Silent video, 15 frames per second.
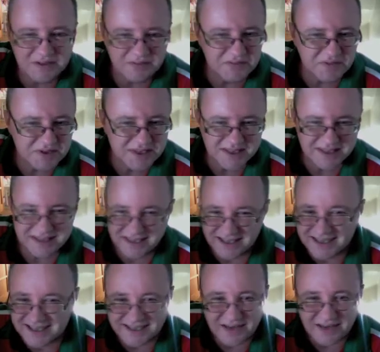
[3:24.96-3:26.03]

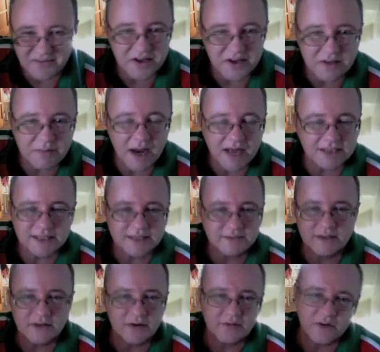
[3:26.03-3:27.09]
6, 7 of the matches. I mean,
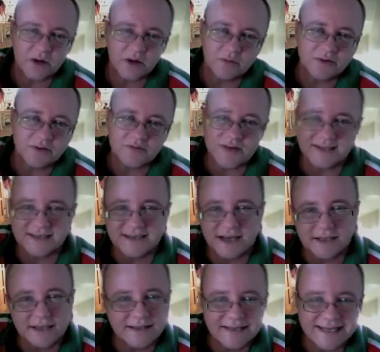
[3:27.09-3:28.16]
there are even a couple of his wrestlers out
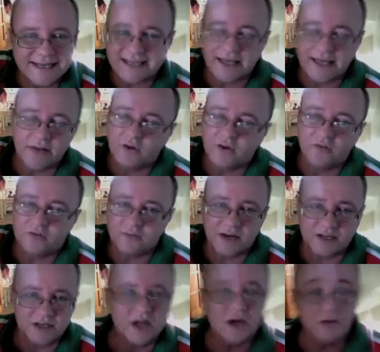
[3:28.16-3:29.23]
there that he didn't get involved in the match,
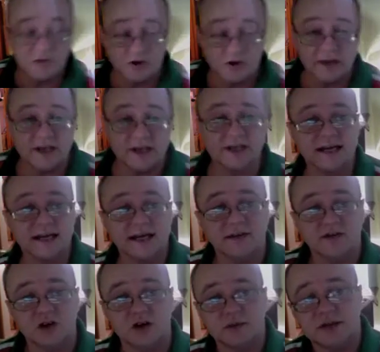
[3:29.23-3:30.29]
presumably because he didn't have
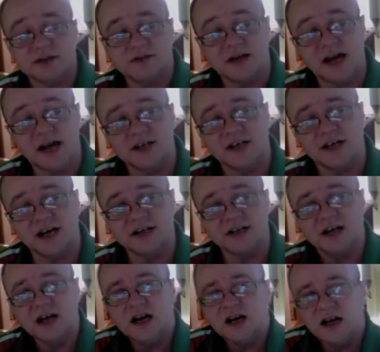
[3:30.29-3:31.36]
time because he was getting changed.
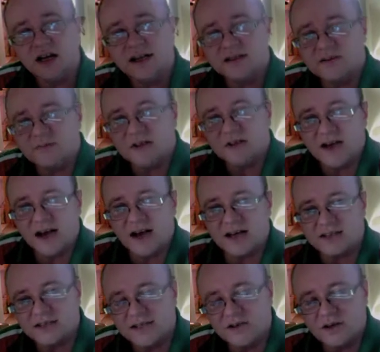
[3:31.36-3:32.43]
And it's something that
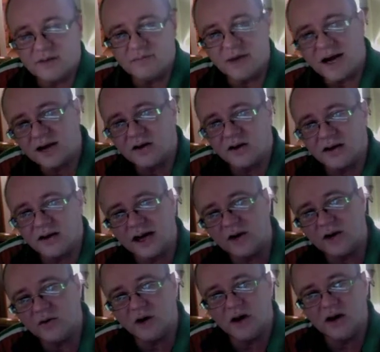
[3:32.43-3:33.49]
actually, looking back on
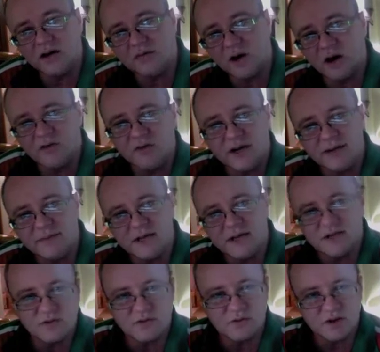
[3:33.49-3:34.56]
now, I really miss
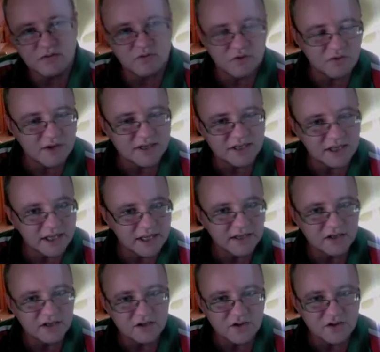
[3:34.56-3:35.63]
from the wrestling
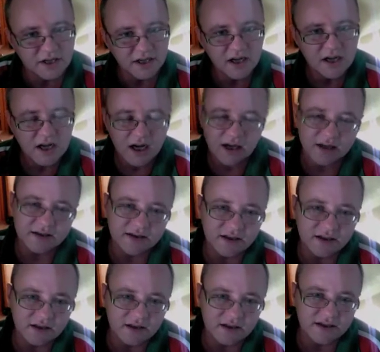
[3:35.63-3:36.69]
industry. And I
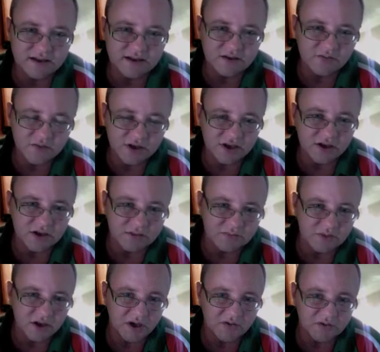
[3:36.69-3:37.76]
think that it's something that
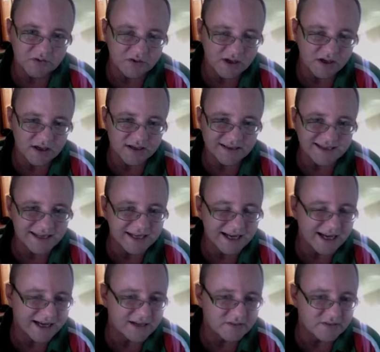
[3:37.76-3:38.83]
both TNA
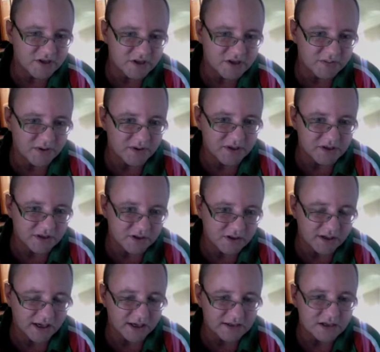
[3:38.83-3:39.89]
and WWE should
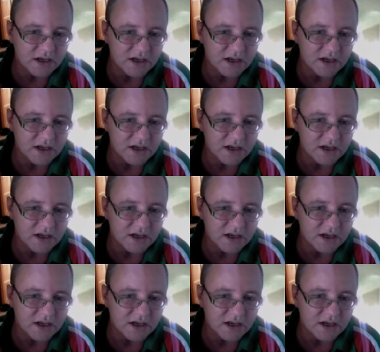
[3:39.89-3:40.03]
look at.